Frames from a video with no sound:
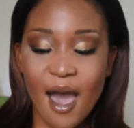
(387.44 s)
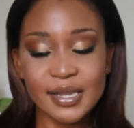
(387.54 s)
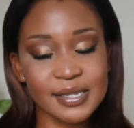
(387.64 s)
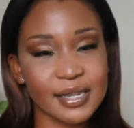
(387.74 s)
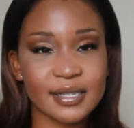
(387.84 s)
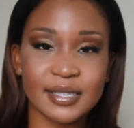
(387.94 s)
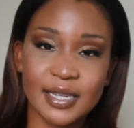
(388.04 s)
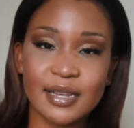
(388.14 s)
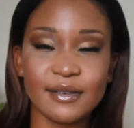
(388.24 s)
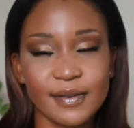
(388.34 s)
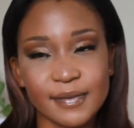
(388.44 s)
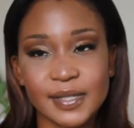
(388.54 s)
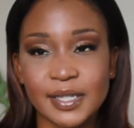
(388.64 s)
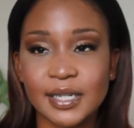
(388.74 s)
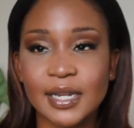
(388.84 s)
16,
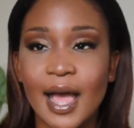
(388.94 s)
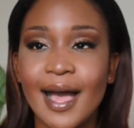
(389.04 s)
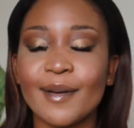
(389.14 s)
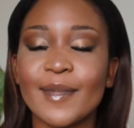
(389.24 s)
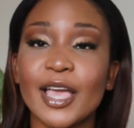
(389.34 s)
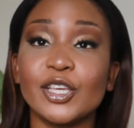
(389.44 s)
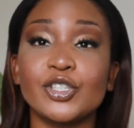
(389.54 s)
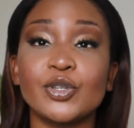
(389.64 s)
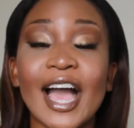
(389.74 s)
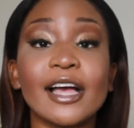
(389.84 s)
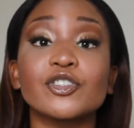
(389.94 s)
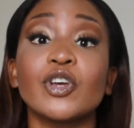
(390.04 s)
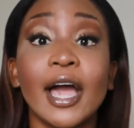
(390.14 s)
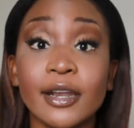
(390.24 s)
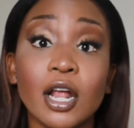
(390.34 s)
15, I
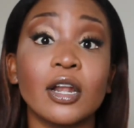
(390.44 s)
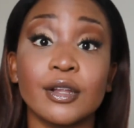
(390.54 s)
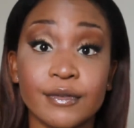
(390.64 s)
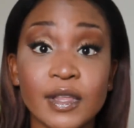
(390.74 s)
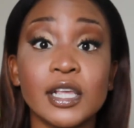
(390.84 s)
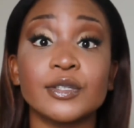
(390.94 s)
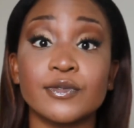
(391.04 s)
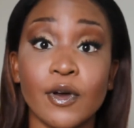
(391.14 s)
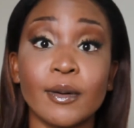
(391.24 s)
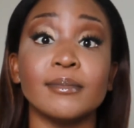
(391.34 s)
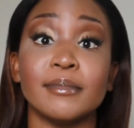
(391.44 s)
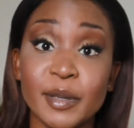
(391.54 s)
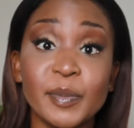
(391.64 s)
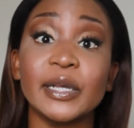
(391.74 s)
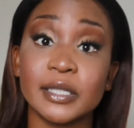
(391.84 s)
tried a lot of things from me
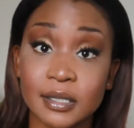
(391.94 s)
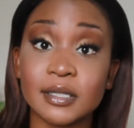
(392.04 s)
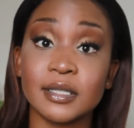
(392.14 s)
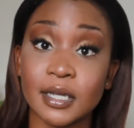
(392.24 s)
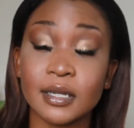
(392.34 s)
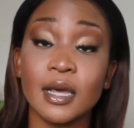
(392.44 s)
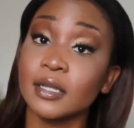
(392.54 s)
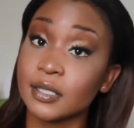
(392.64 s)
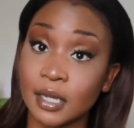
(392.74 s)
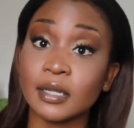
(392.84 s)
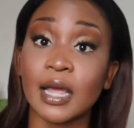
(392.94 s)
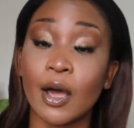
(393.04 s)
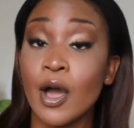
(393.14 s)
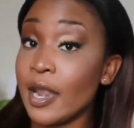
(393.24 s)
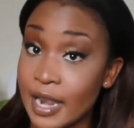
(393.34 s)
being 16 till
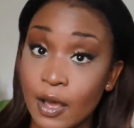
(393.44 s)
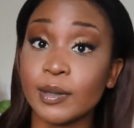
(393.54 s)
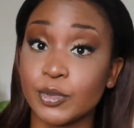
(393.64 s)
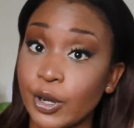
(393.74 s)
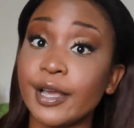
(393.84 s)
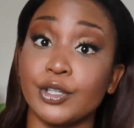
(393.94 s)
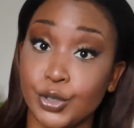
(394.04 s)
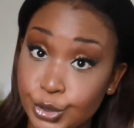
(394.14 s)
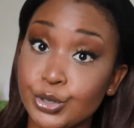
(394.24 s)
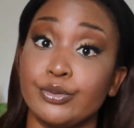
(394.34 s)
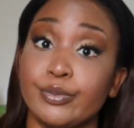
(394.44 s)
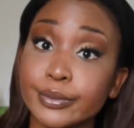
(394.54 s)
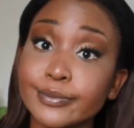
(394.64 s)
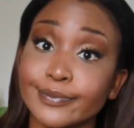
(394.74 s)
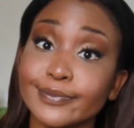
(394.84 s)
now. Now I'm trying YouTube.
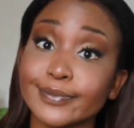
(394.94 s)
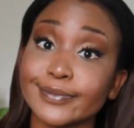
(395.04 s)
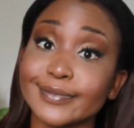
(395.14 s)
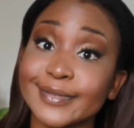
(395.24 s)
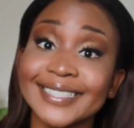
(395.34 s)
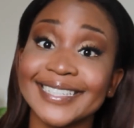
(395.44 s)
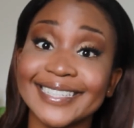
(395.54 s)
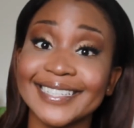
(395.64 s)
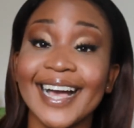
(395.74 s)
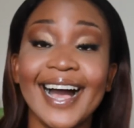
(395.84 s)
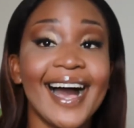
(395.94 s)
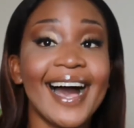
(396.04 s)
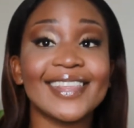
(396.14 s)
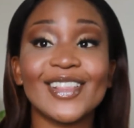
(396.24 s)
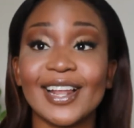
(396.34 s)

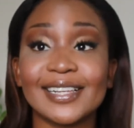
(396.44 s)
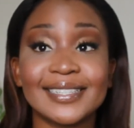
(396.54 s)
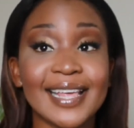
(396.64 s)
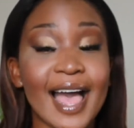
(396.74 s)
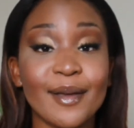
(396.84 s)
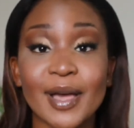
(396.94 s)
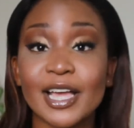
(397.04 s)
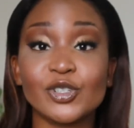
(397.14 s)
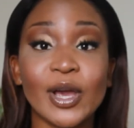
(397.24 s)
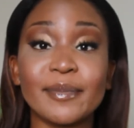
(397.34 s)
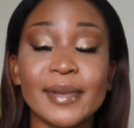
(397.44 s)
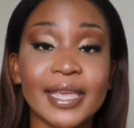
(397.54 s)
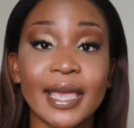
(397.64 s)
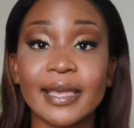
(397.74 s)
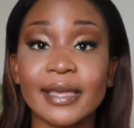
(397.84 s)
The last time I tried
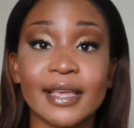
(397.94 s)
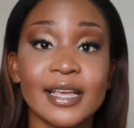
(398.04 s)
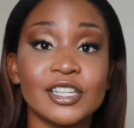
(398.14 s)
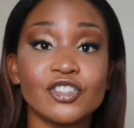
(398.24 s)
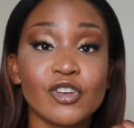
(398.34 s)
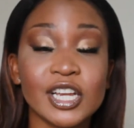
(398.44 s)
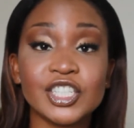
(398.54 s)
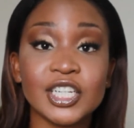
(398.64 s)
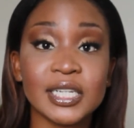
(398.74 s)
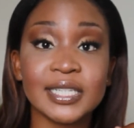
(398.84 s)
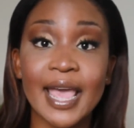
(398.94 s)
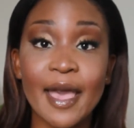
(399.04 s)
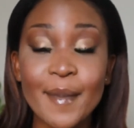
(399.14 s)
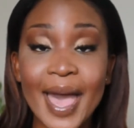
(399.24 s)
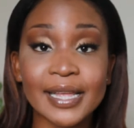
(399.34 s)
making scrunchies,
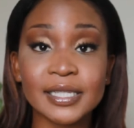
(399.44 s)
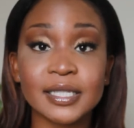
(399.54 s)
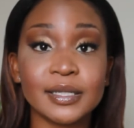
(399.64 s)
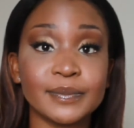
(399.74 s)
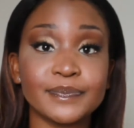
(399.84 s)
hairbands.